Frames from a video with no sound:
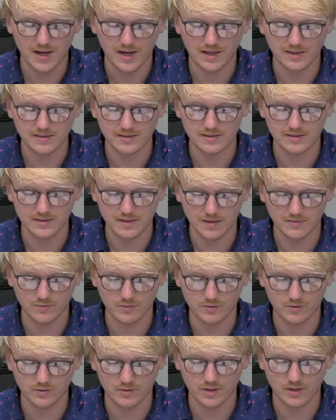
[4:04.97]
at
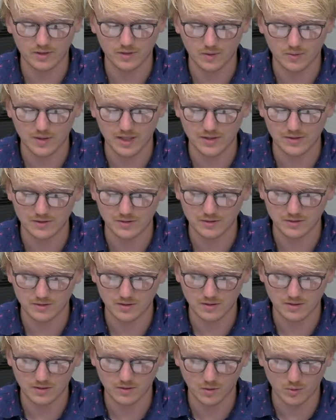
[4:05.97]
several
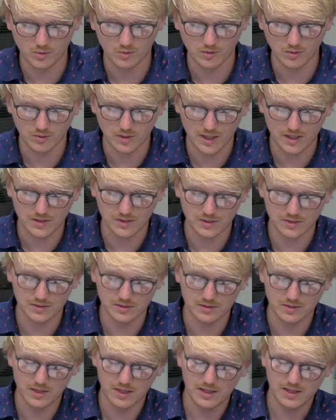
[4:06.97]
local
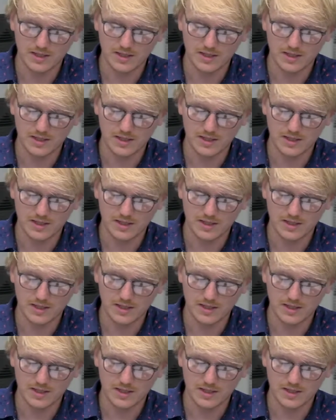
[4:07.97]
locations.